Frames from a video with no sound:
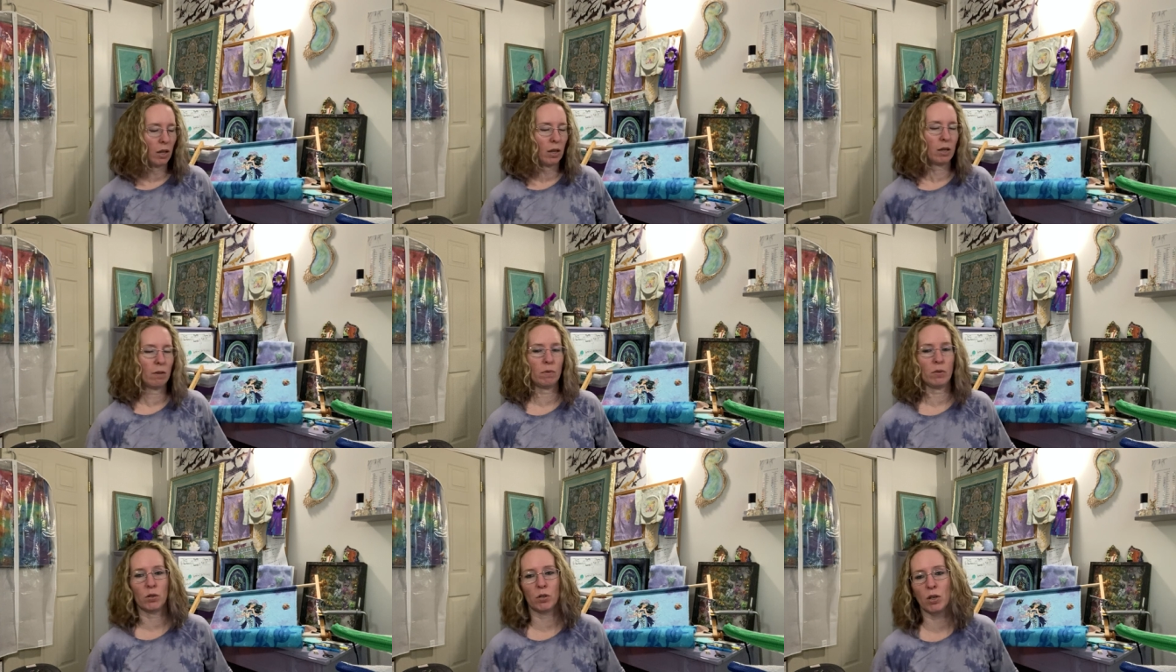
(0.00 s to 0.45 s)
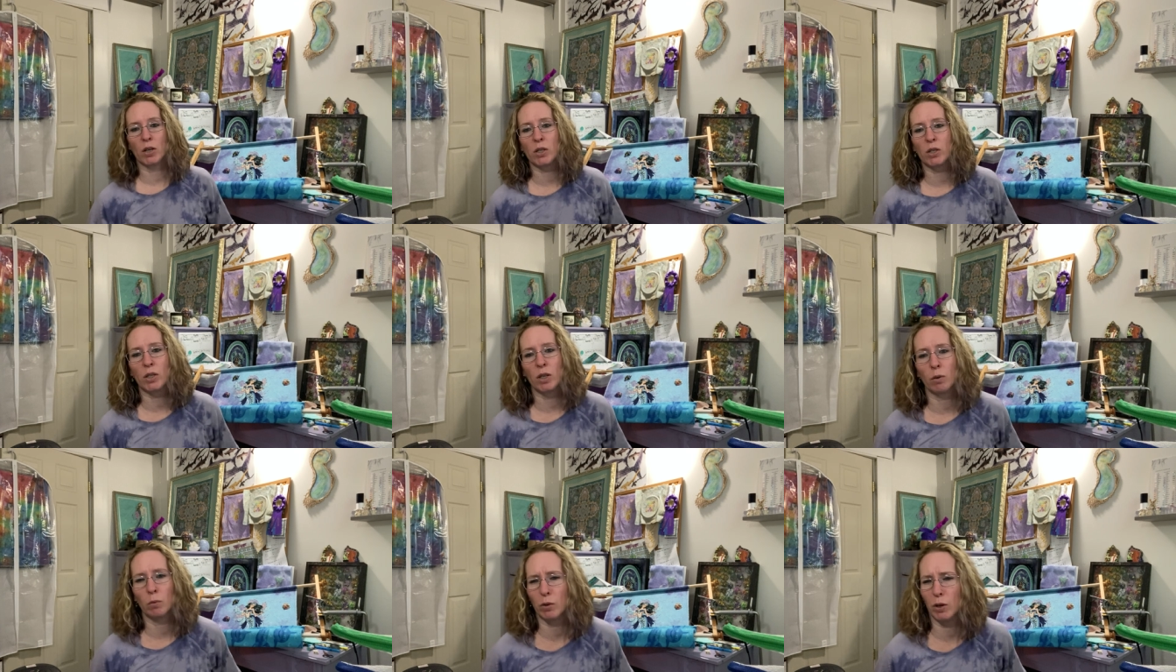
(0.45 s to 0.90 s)
If it does
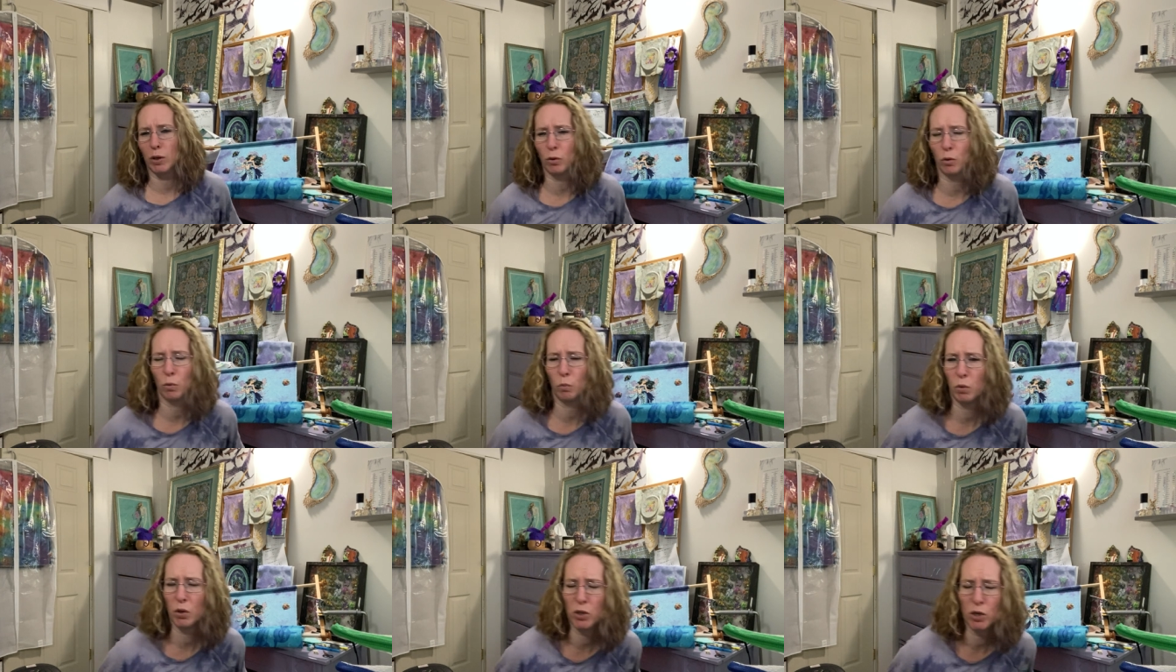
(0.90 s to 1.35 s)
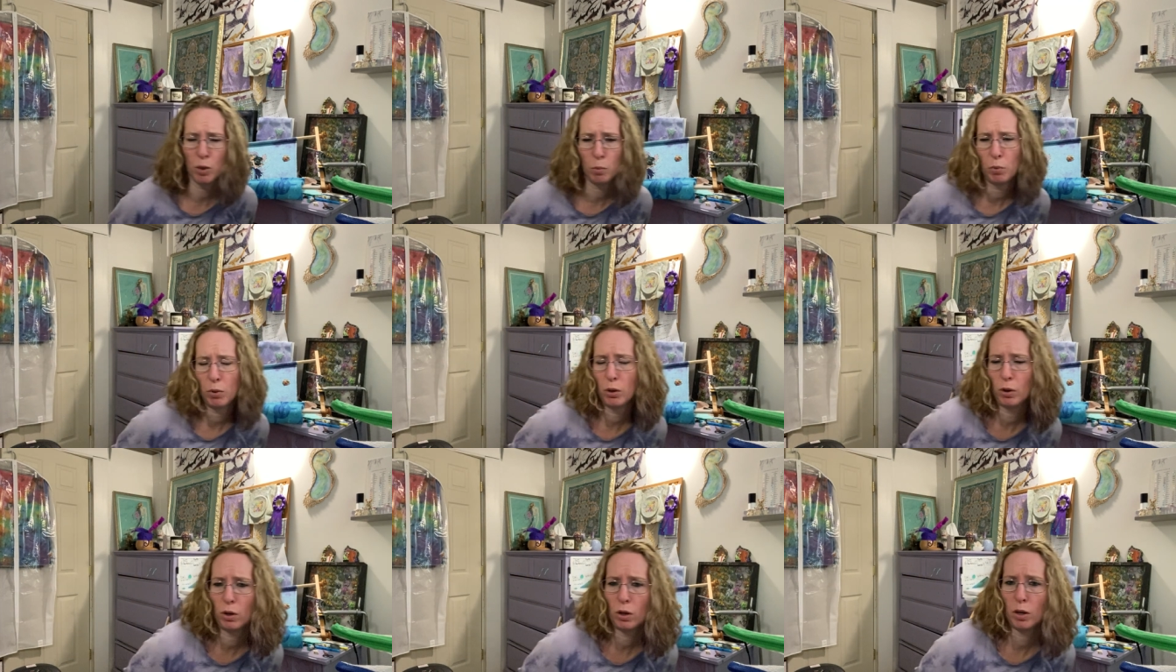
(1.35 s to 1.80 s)
get wrinkled, once I
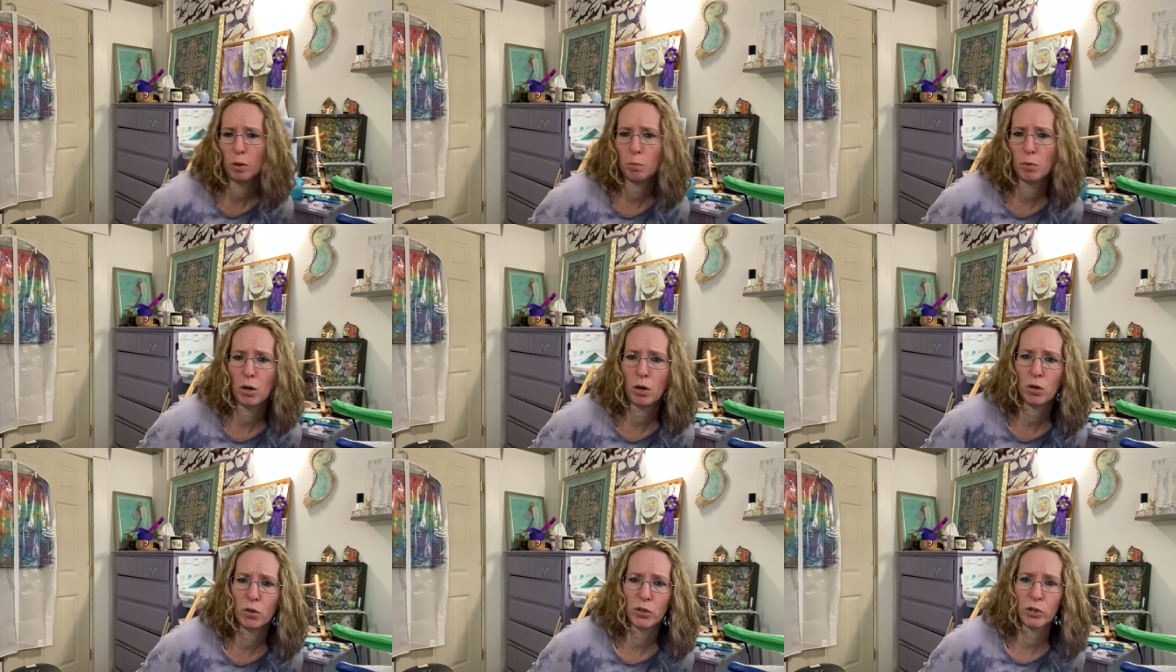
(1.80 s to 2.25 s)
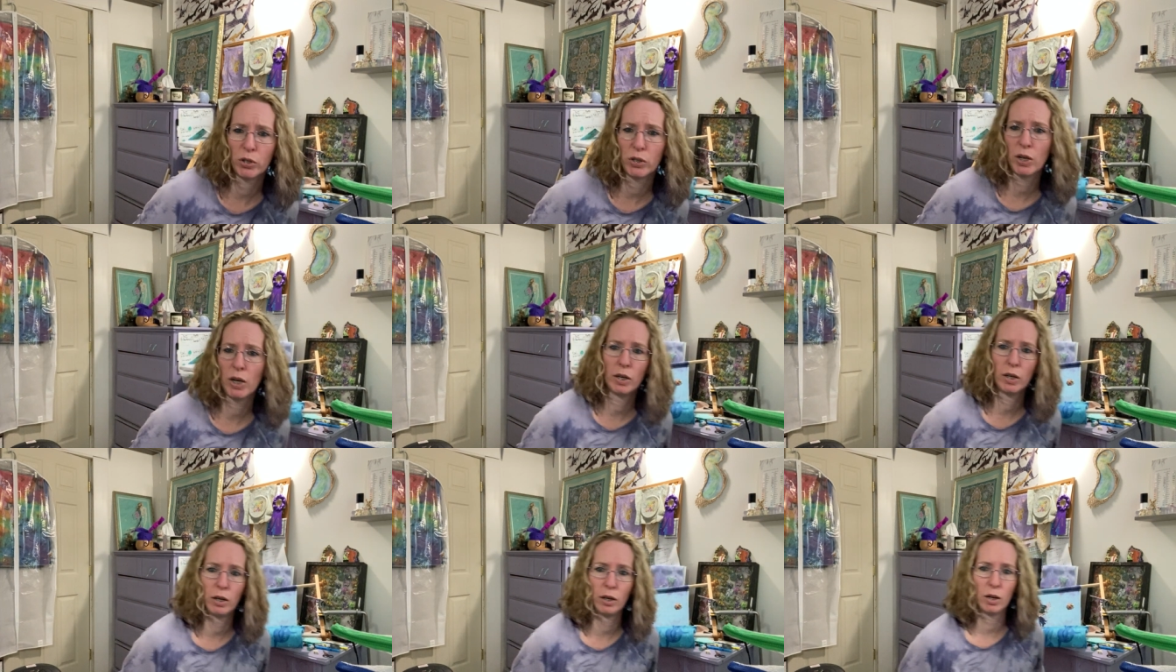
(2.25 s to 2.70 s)
put it on the bars and
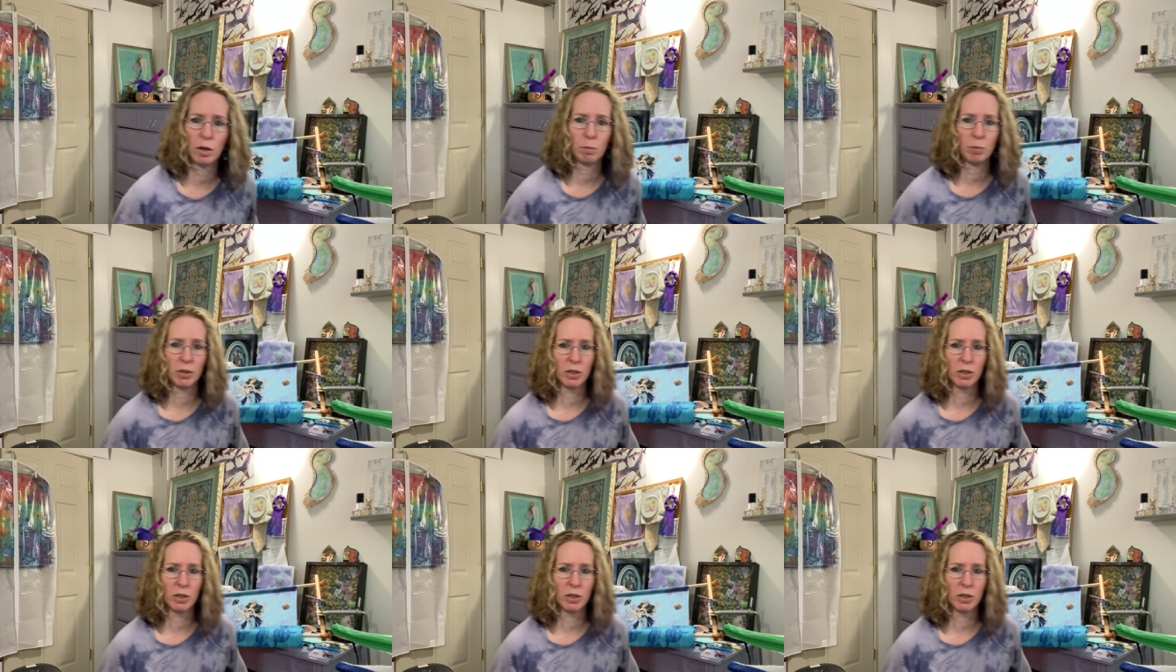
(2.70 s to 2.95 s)
tighten it up,